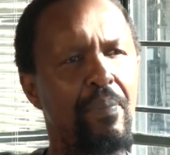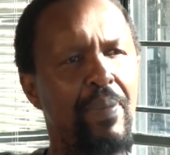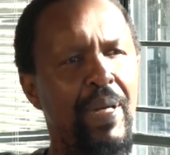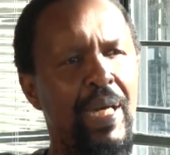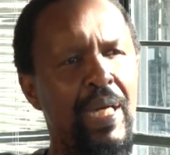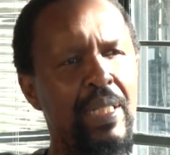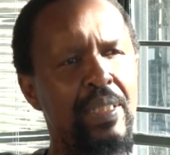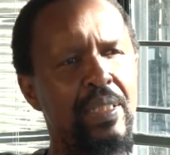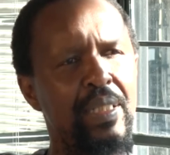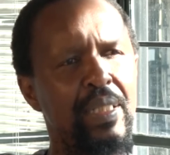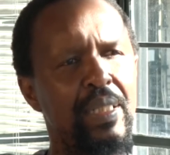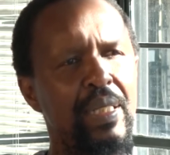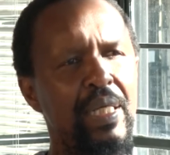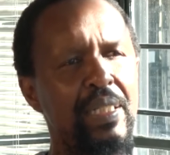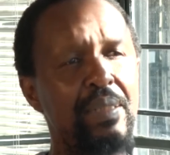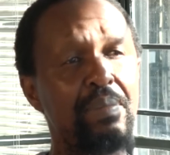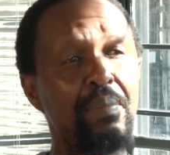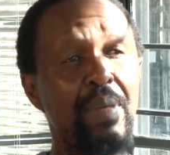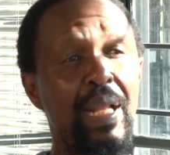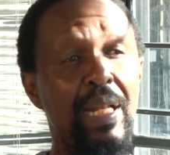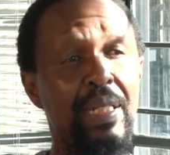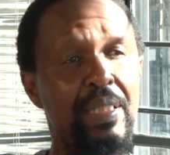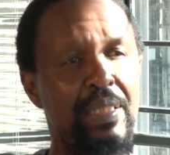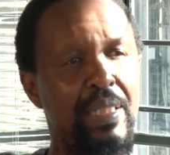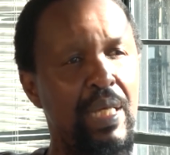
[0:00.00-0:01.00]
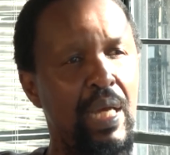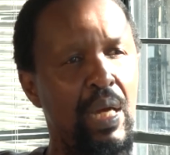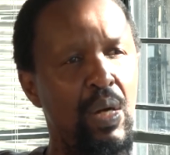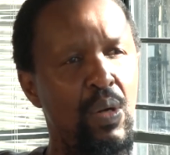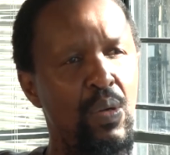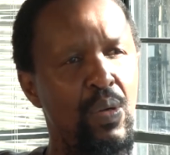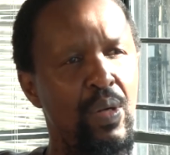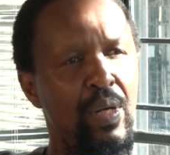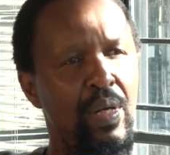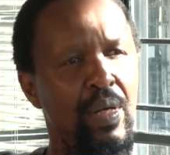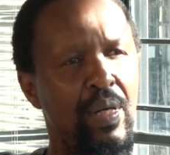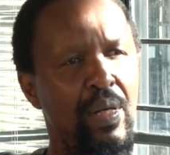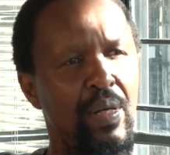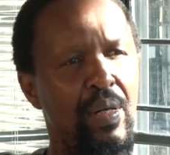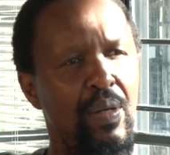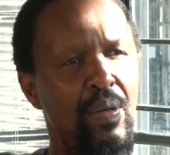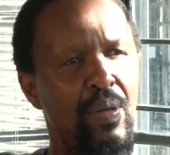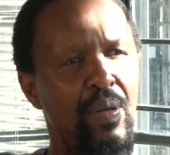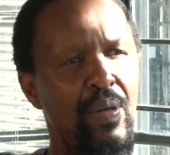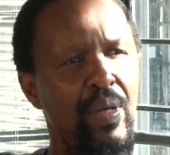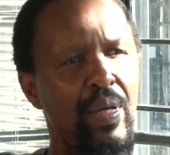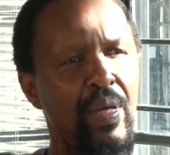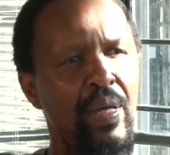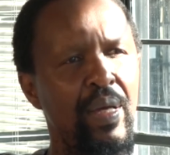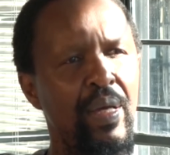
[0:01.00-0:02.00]
But that meltdown
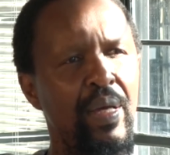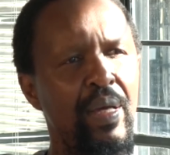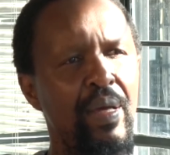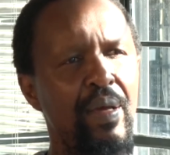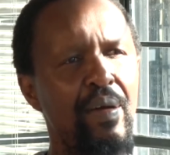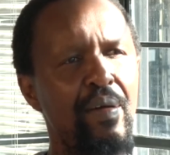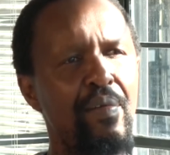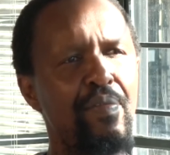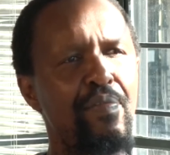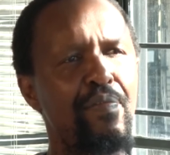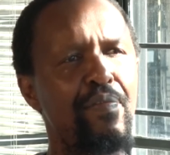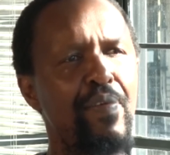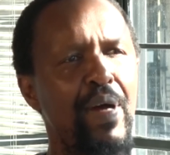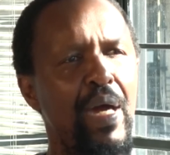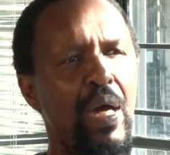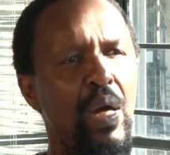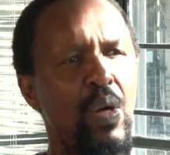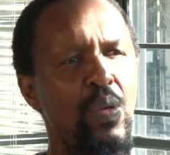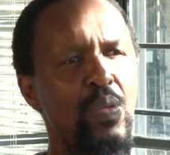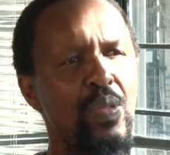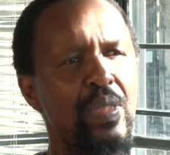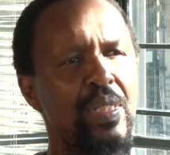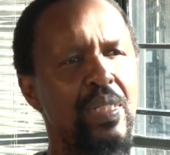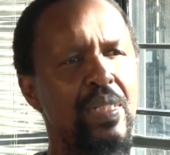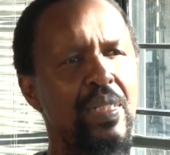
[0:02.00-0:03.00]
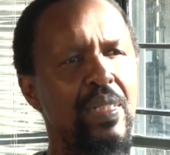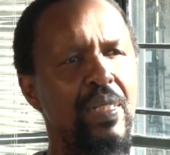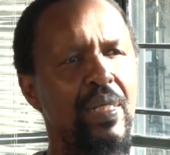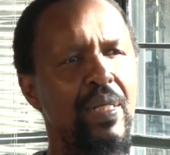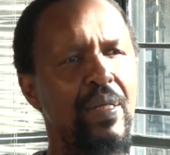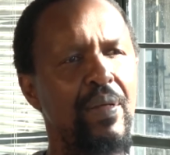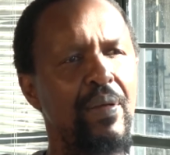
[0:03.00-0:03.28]
found